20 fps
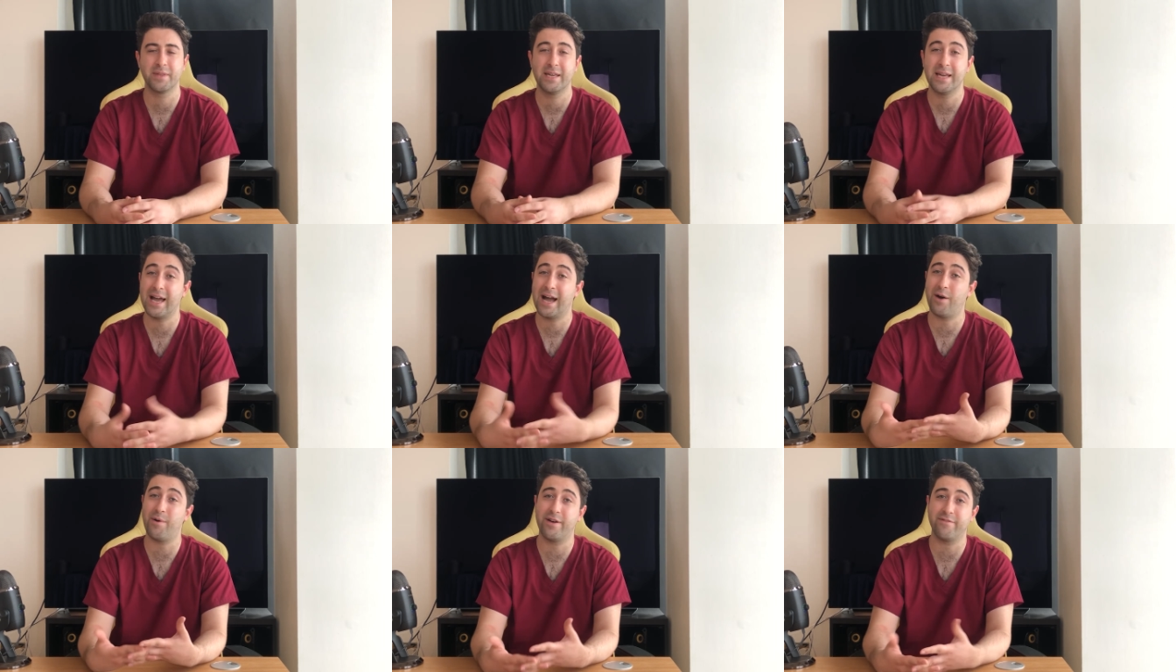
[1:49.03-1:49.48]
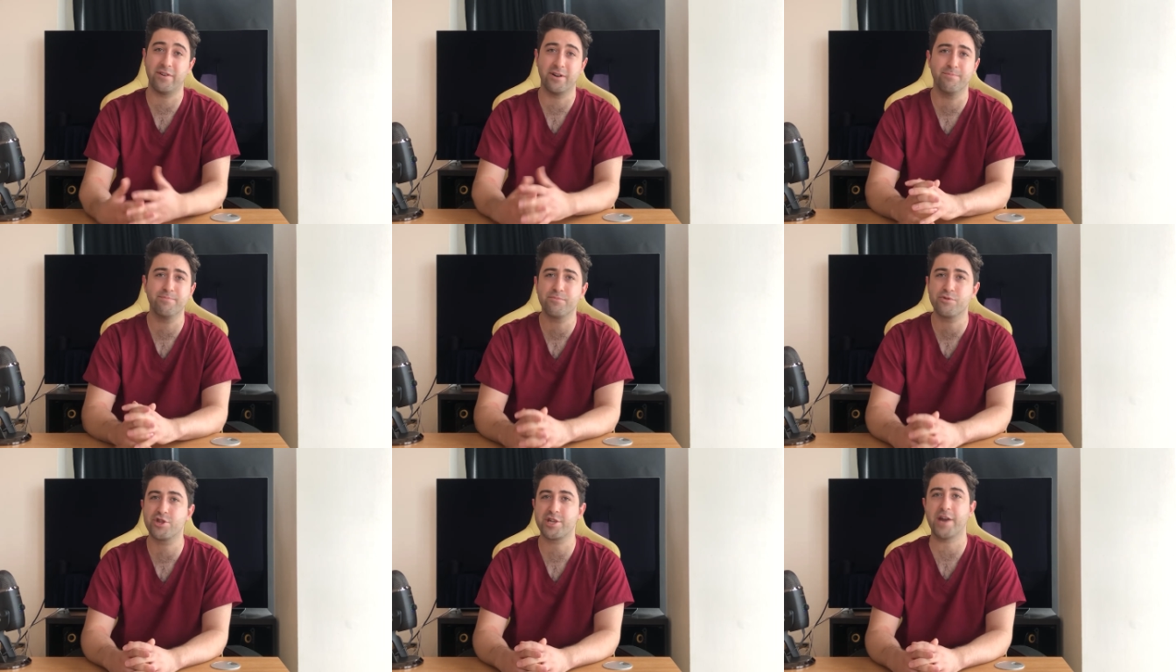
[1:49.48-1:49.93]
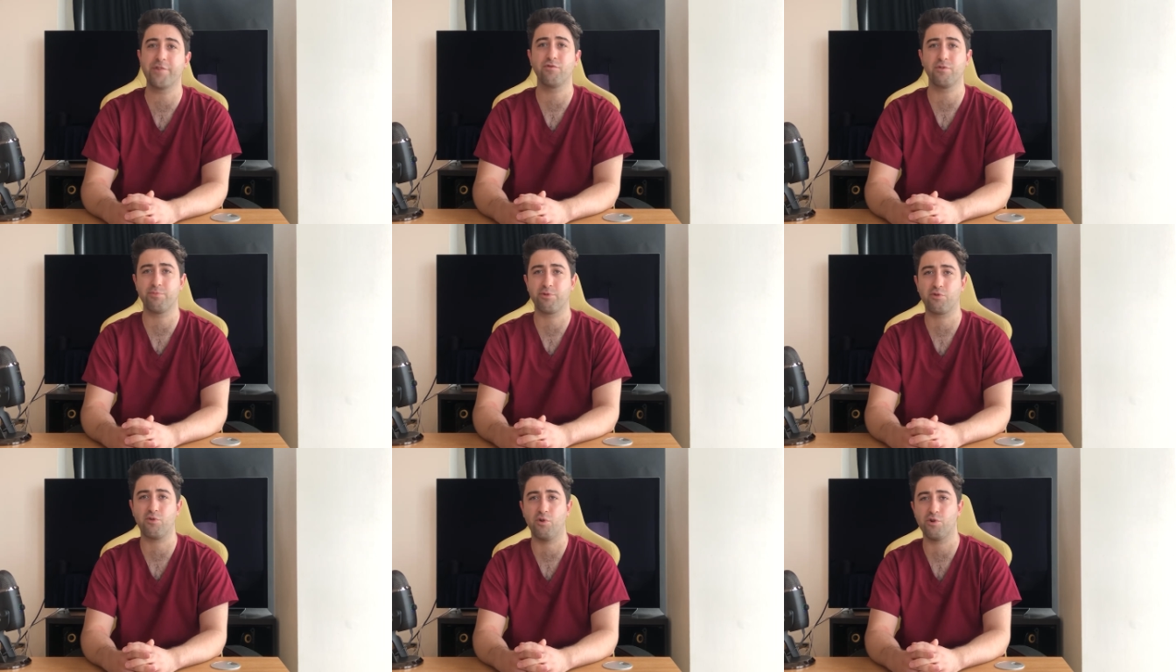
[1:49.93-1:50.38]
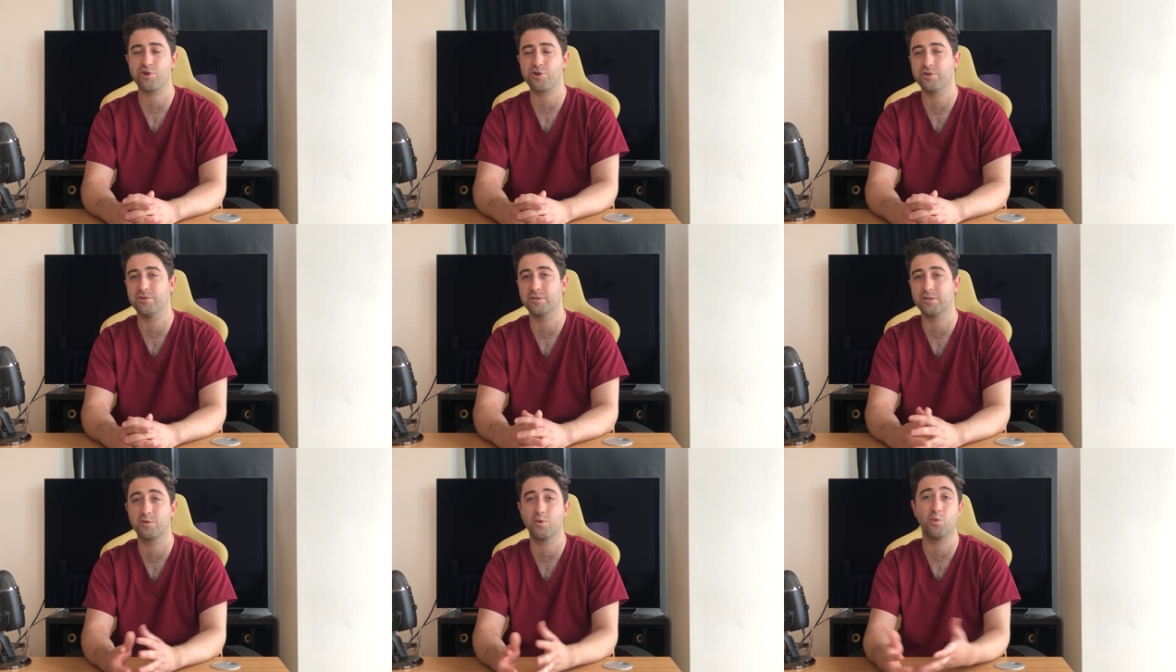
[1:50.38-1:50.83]
However, general
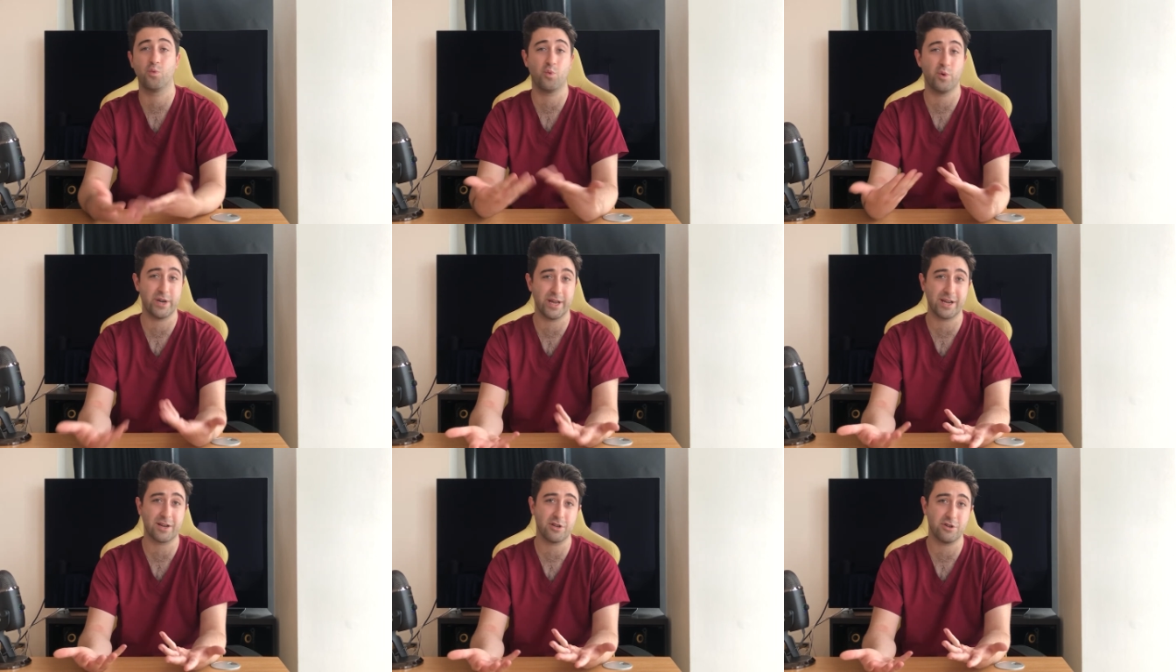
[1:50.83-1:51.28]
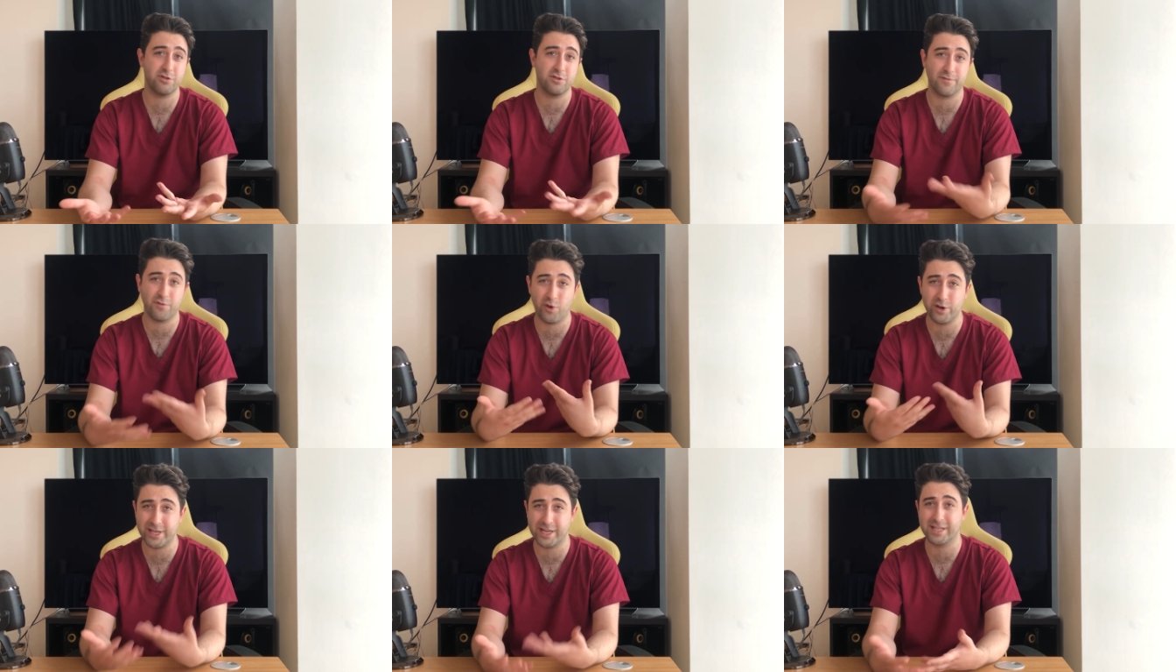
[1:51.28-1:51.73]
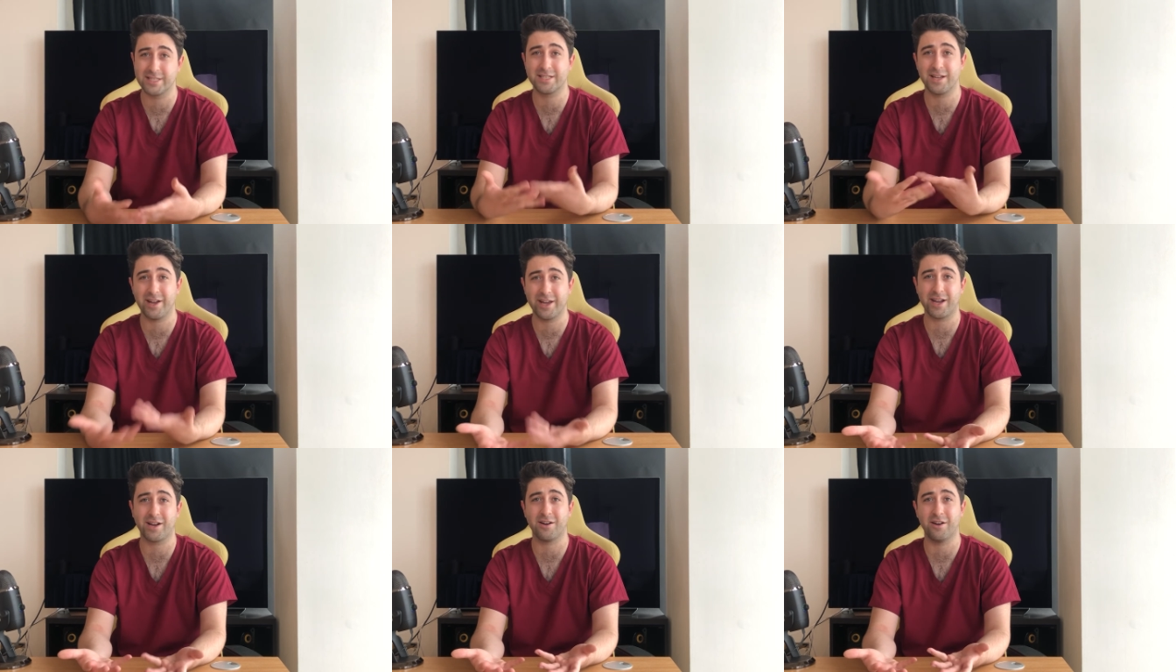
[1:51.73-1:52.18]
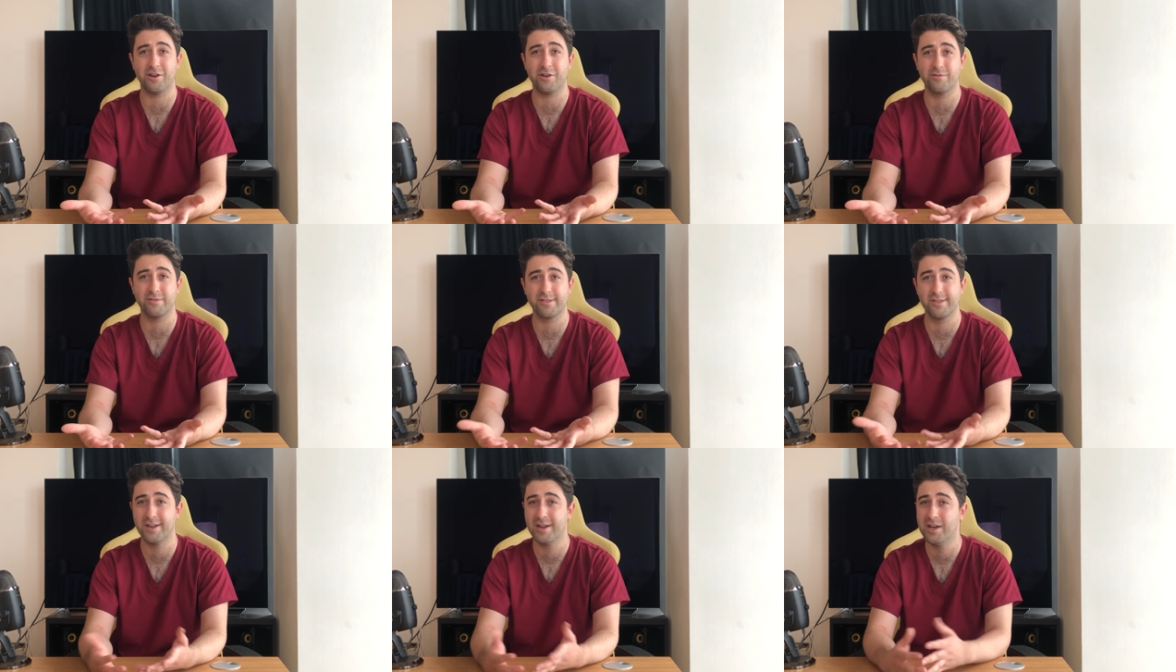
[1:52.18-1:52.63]
precautions would include avoiding tight
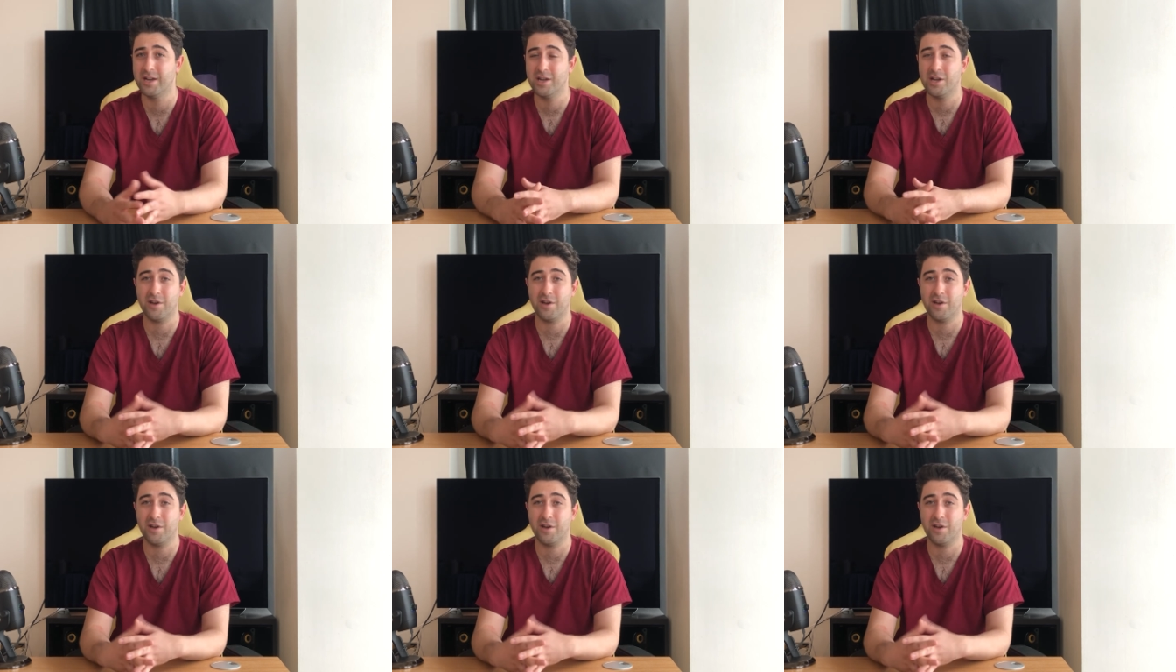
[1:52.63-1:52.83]
clothes,